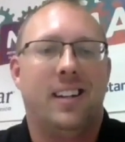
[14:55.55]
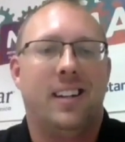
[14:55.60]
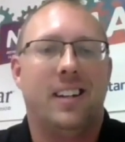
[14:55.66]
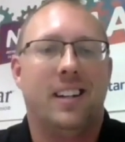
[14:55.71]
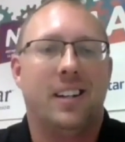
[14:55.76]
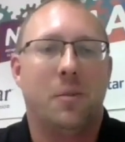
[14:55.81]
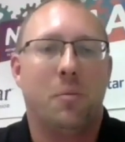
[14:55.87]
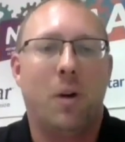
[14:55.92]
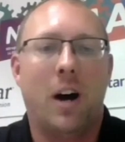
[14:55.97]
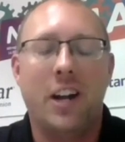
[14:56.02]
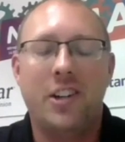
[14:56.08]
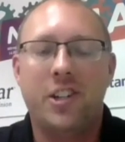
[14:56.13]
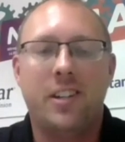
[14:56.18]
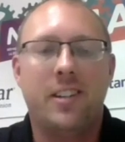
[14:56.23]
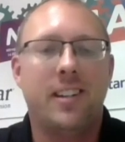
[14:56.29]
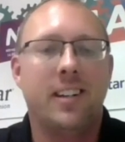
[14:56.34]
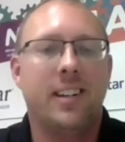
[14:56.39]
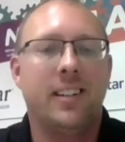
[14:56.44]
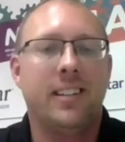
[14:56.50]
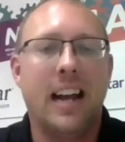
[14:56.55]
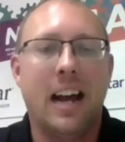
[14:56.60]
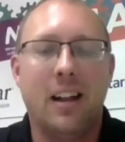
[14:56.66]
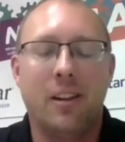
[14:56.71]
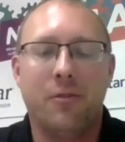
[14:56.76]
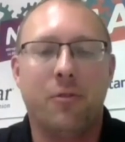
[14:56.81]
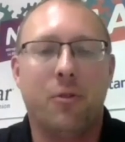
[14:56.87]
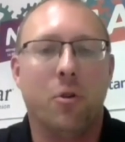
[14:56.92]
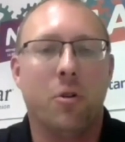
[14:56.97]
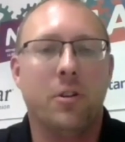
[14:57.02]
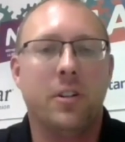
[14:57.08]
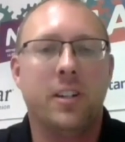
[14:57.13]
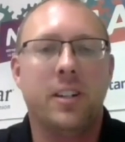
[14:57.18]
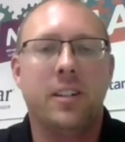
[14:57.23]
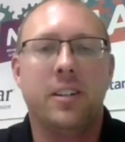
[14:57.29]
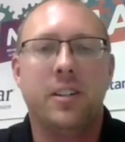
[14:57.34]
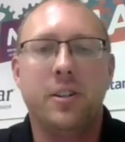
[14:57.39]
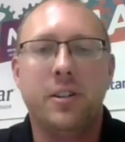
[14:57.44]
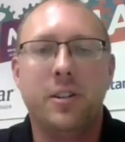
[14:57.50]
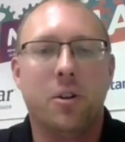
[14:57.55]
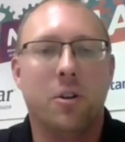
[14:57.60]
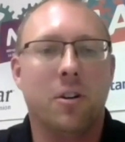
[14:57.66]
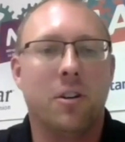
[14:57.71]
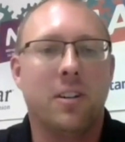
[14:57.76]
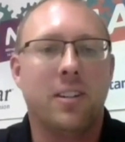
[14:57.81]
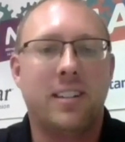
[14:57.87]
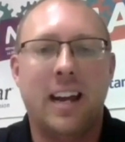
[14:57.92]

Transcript: Washington, California, New York,